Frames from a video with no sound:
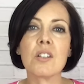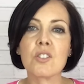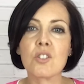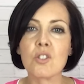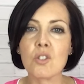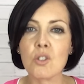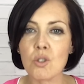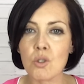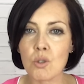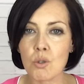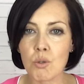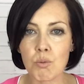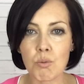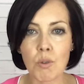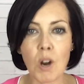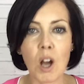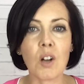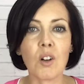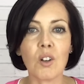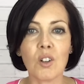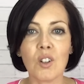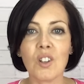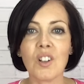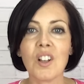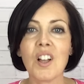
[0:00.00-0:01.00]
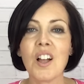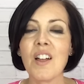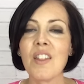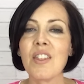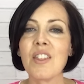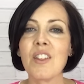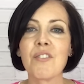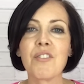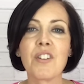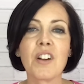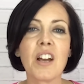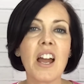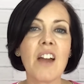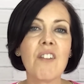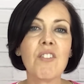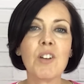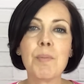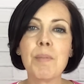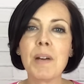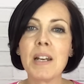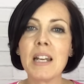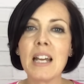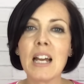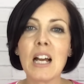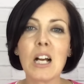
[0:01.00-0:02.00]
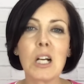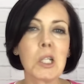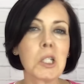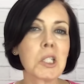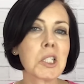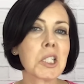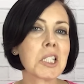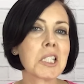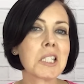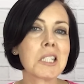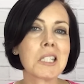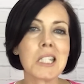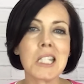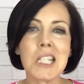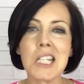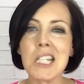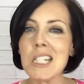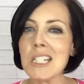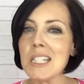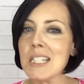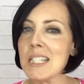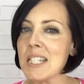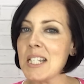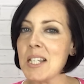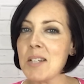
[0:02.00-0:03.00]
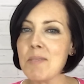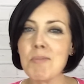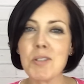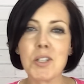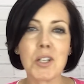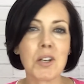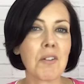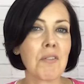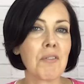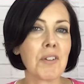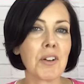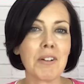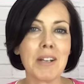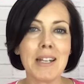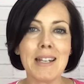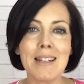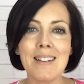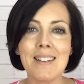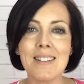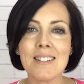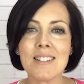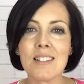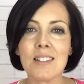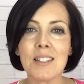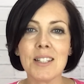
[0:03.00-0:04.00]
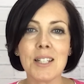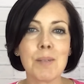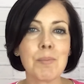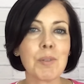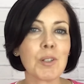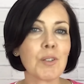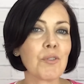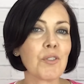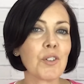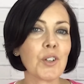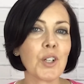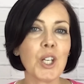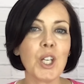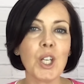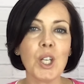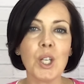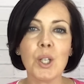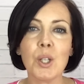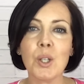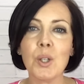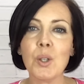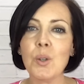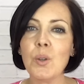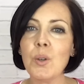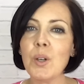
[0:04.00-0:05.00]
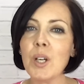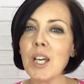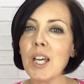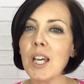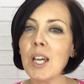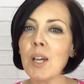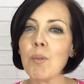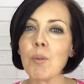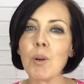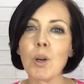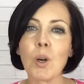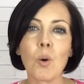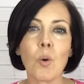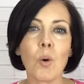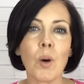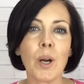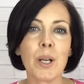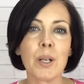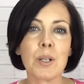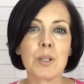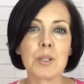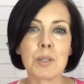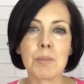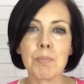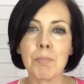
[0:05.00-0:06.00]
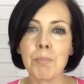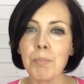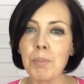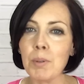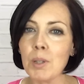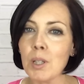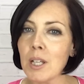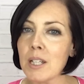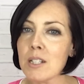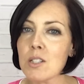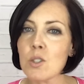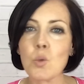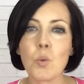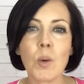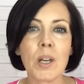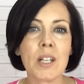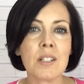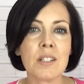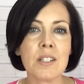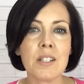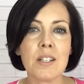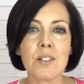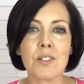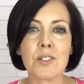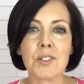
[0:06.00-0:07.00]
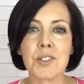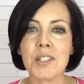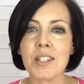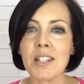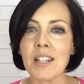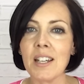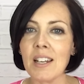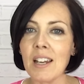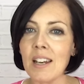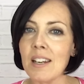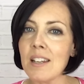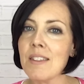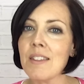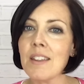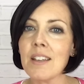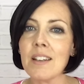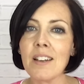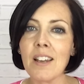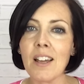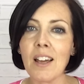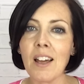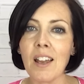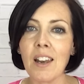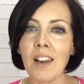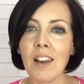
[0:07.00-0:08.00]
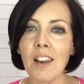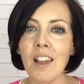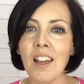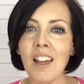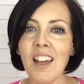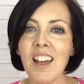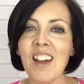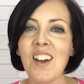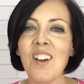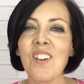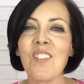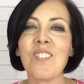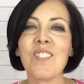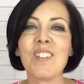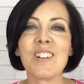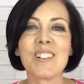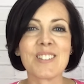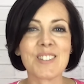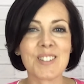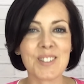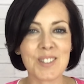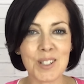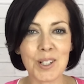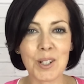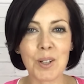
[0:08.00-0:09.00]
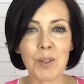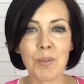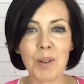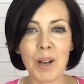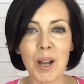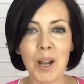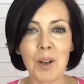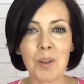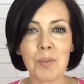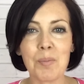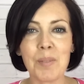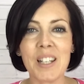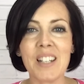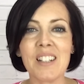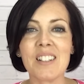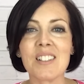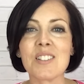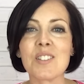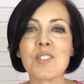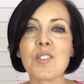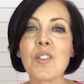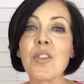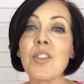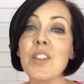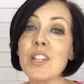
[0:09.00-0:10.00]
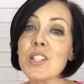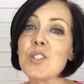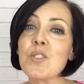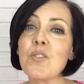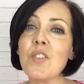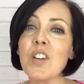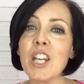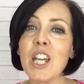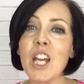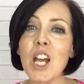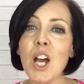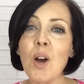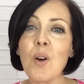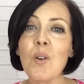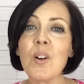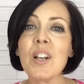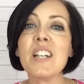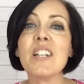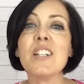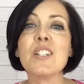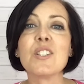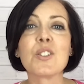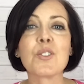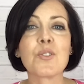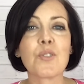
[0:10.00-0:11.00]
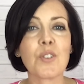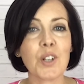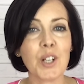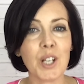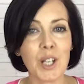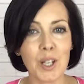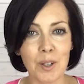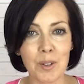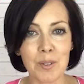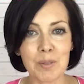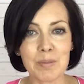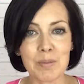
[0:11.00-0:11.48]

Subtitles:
struggle, that for everybody else things seem to go very easily, but for you it requires blood, sweat, and tears to get anything done, well, stick around because this video is for you.